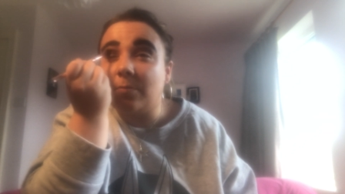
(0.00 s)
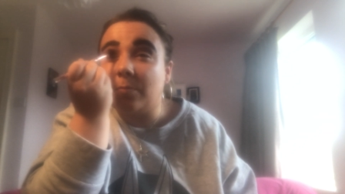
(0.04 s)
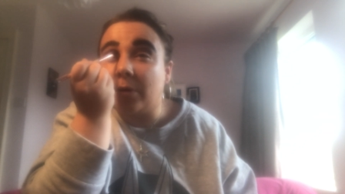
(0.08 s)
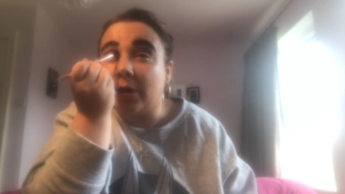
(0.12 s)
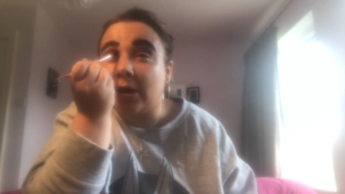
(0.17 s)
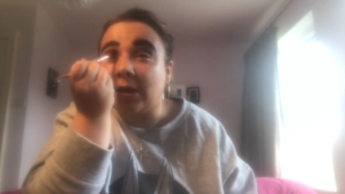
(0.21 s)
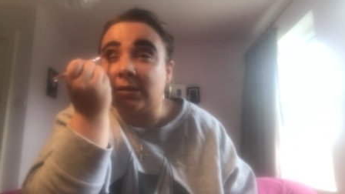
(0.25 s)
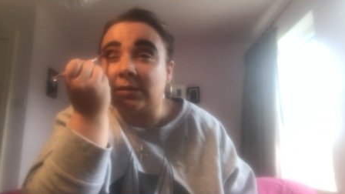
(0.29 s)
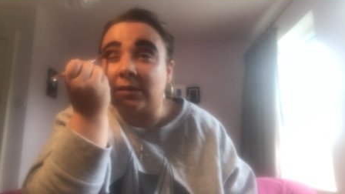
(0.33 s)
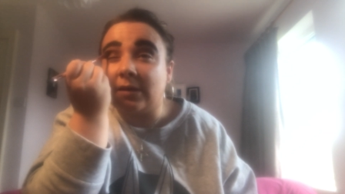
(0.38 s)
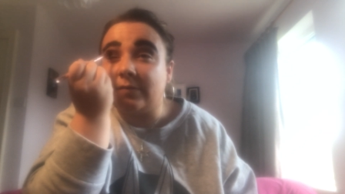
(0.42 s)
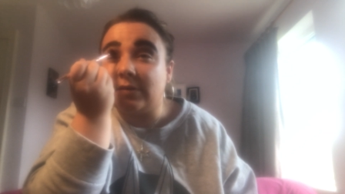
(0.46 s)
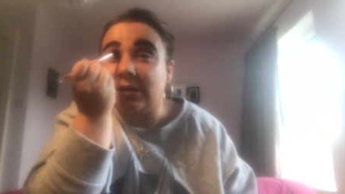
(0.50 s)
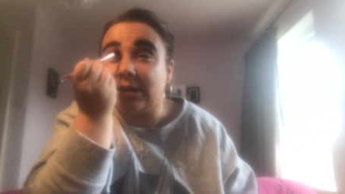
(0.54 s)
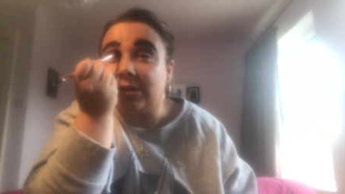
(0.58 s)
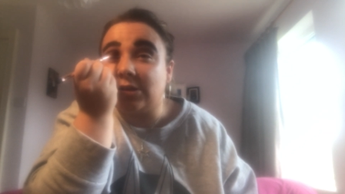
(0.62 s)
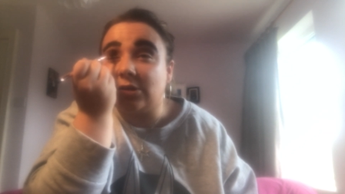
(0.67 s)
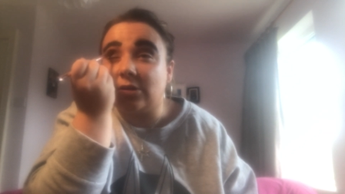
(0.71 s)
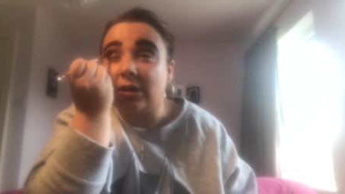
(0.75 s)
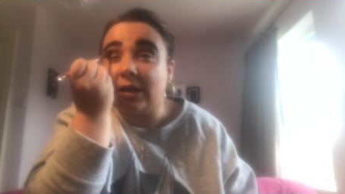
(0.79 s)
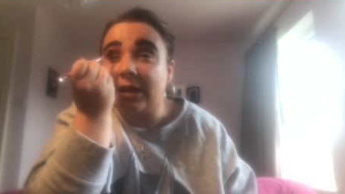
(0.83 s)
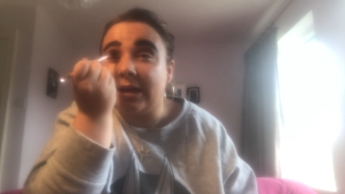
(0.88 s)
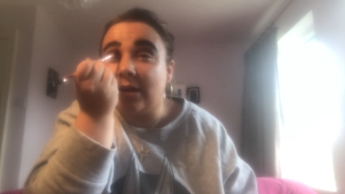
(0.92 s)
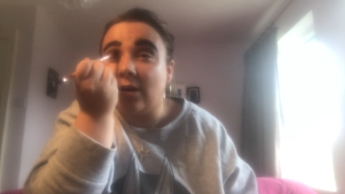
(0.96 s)
because I've
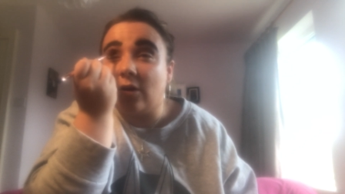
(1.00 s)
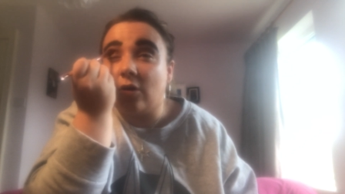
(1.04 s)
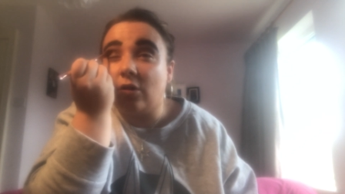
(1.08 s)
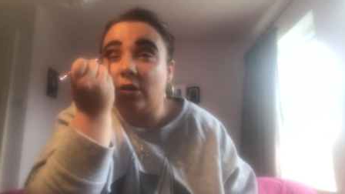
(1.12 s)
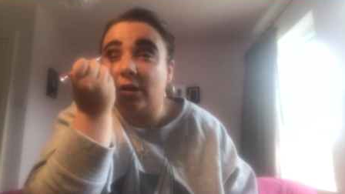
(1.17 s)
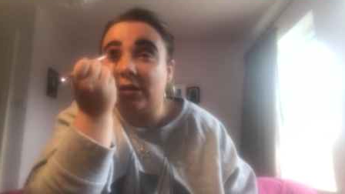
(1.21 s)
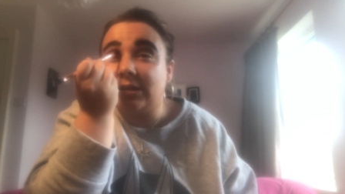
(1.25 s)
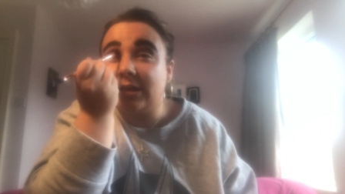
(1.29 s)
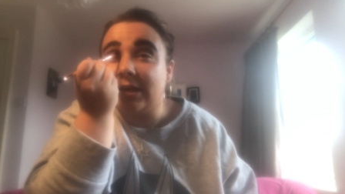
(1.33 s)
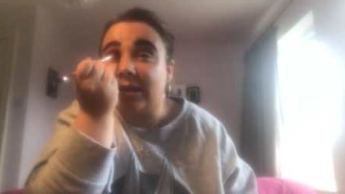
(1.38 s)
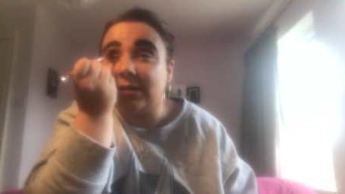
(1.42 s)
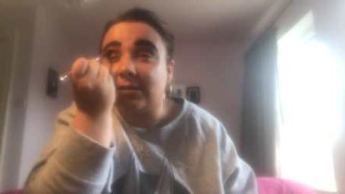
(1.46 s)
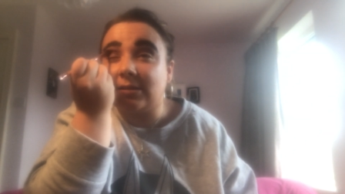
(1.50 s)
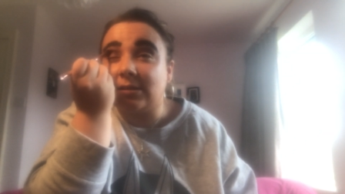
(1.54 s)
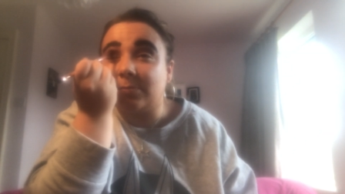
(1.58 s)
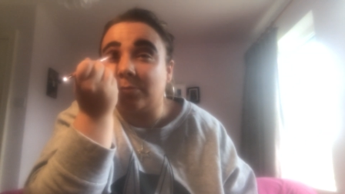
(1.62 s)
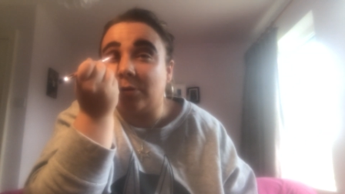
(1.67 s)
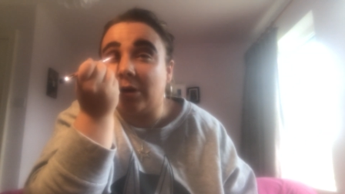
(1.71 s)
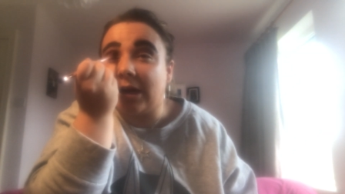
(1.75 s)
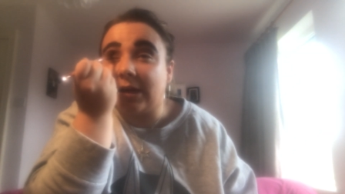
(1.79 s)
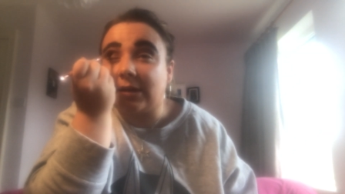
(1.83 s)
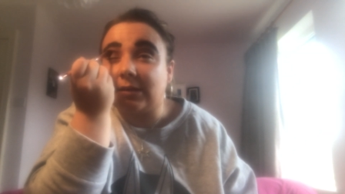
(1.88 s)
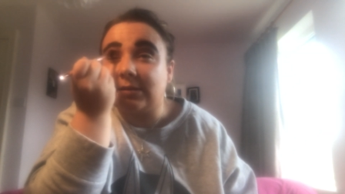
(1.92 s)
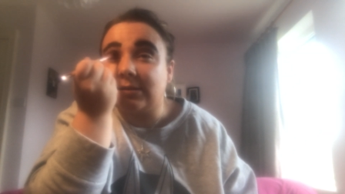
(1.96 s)
literally all it takes is
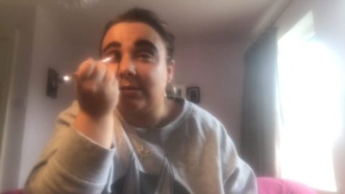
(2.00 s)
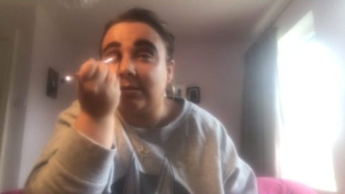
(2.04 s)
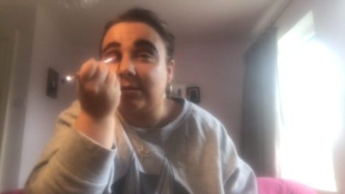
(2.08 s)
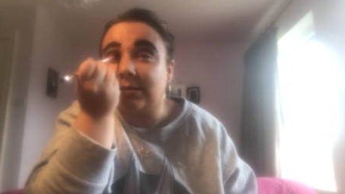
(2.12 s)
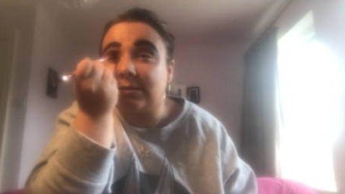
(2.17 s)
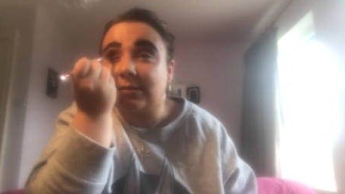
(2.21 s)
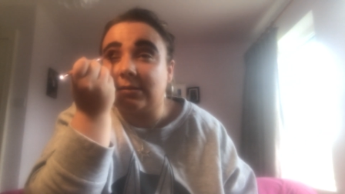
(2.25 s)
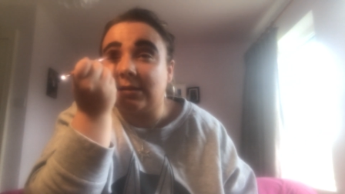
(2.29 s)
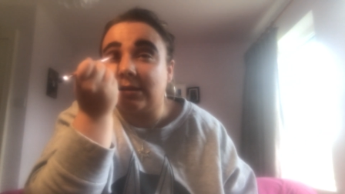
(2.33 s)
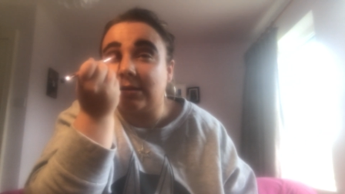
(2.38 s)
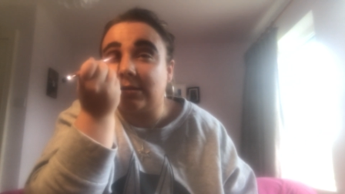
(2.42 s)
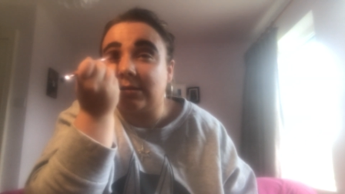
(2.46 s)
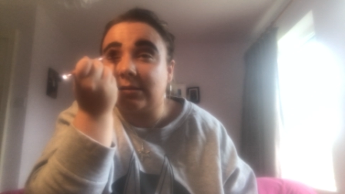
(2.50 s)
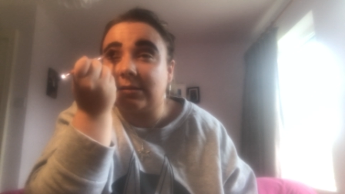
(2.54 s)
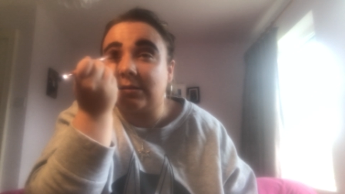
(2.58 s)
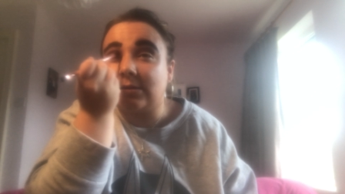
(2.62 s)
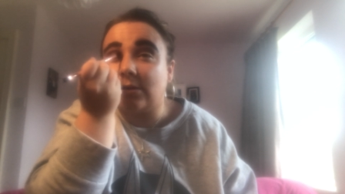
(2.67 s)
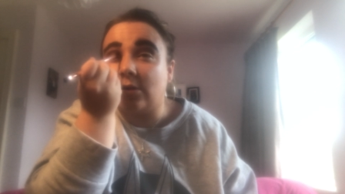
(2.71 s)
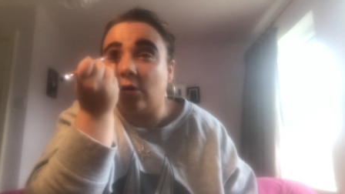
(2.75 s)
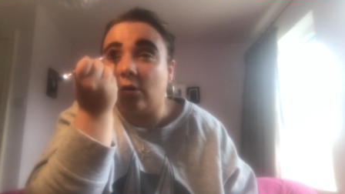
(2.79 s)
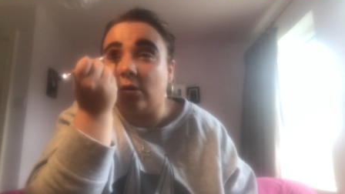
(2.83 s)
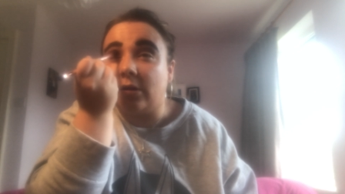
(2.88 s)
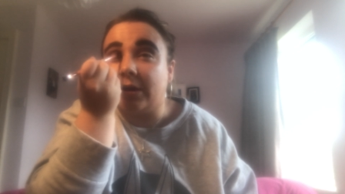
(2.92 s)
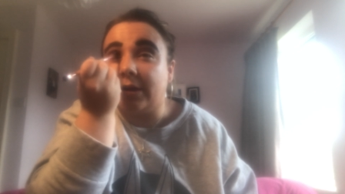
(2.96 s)
practice that's
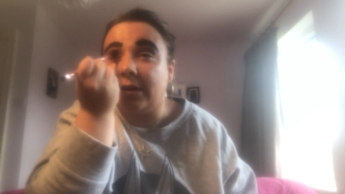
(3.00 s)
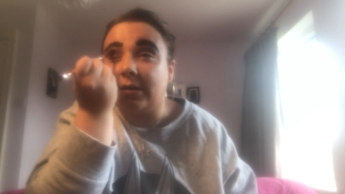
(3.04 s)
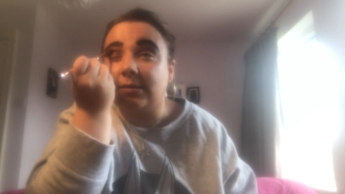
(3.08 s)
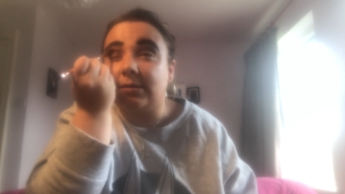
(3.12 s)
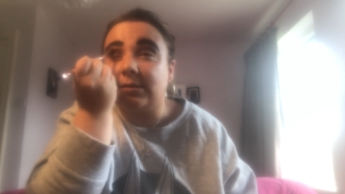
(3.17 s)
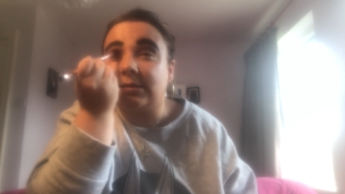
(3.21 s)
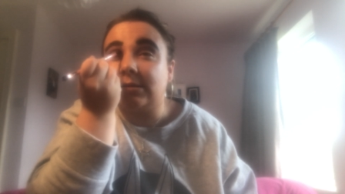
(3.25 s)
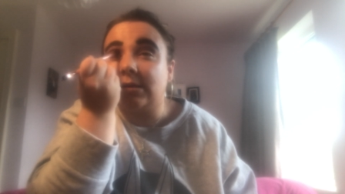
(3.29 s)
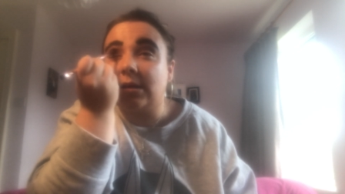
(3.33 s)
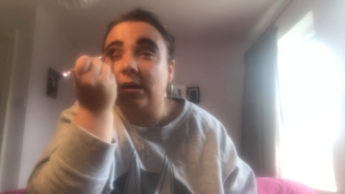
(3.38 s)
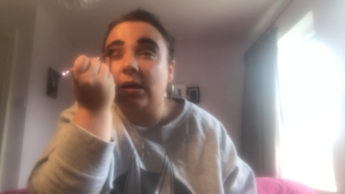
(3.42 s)
all it is